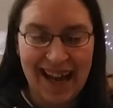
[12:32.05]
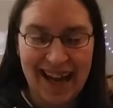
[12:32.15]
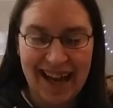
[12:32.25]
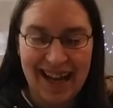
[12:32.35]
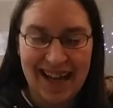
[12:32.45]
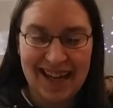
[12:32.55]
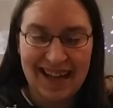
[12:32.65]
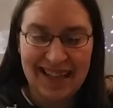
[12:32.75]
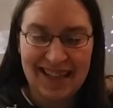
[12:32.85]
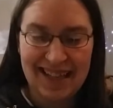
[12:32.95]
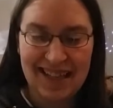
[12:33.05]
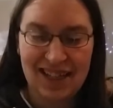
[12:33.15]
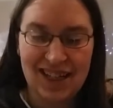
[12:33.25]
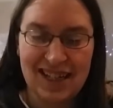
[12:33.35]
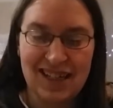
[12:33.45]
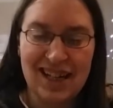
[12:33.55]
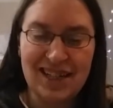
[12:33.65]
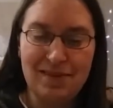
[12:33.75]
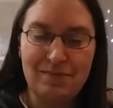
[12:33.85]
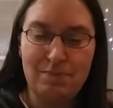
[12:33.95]
The
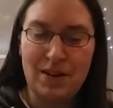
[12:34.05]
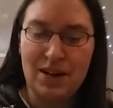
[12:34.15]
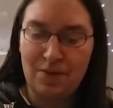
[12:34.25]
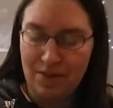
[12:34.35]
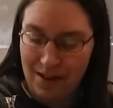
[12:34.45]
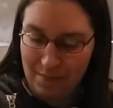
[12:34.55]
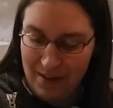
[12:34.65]
gestation period for them